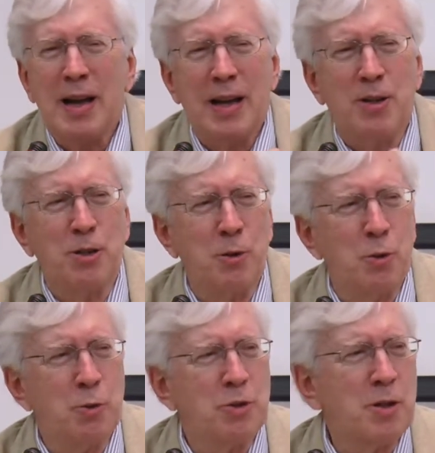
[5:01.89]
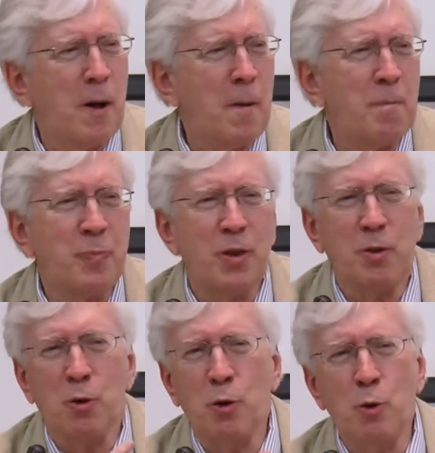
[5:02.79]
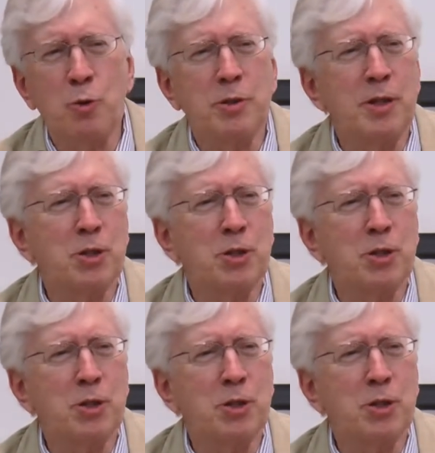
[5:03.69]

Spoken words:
issues, who's in